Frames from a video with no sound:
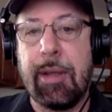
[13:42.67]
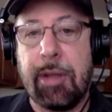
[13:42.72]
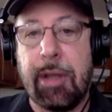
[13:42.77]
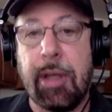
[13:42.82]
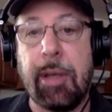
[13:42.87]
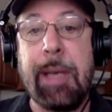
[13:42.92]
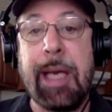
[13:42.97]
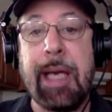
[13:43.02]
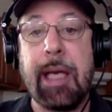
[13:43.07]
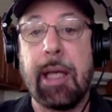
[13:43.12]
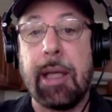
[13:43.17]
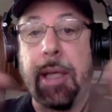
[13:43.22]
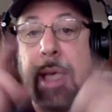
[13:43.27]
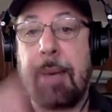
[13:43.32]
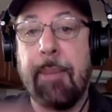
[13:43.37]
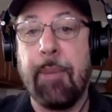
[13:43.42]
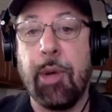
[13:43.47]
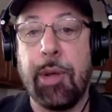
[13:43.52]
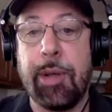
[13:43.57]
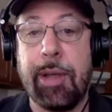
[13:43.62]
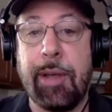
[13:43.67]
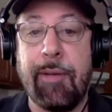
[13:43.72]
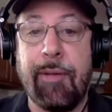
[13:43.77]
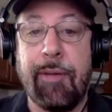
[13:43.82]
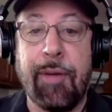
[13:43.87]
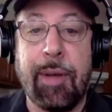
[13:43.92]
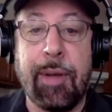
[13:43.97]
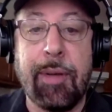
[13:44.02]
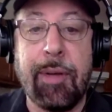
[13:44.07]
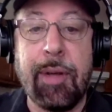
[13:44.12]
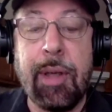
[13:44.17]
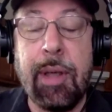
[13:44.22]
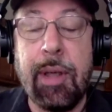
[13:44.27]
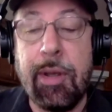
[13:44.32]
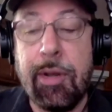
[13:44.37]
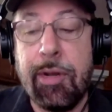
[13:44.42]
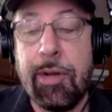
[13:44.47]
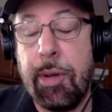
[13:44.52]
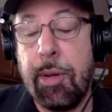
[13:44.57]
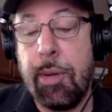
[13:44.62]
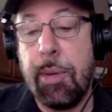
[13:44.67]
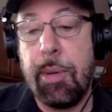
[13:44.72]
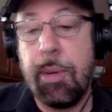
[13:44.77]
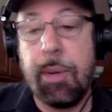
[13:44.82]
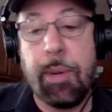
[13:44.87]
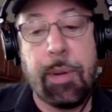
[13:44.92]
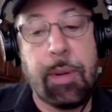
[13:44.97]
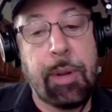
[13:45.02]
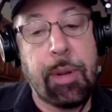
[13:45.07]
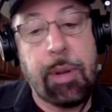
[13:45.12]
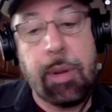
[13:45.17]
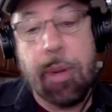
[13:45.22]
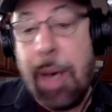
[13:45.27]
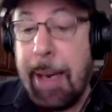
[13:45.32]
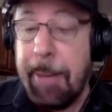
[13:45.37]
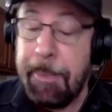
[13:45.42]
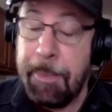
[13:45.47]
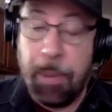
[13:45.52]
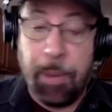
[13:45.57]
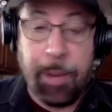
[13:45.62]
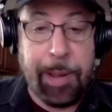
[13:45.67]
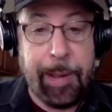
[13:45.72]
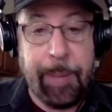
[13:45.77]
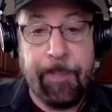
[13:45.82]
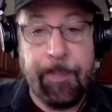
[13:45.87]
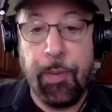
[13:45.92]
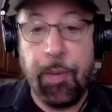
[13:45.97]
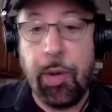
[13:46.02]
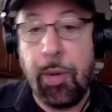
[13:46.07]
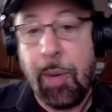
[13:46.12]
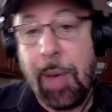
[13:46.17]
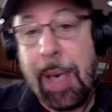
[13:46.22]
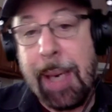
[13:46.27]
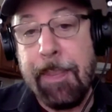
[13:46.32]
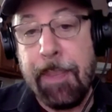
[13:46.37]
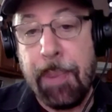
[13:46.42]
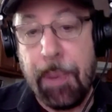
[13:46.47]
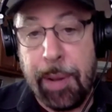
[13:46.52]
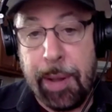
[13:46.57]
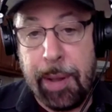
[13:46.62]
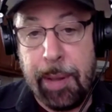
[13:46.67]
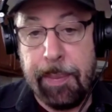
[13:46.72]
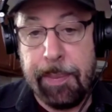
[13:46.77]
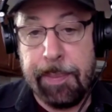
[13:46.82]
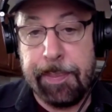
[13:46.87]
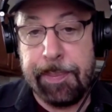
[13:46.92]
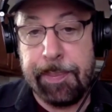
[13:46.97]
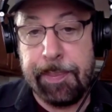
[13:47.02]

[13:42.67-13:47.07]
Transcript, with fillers: it's going to make a lot more difference so great point great point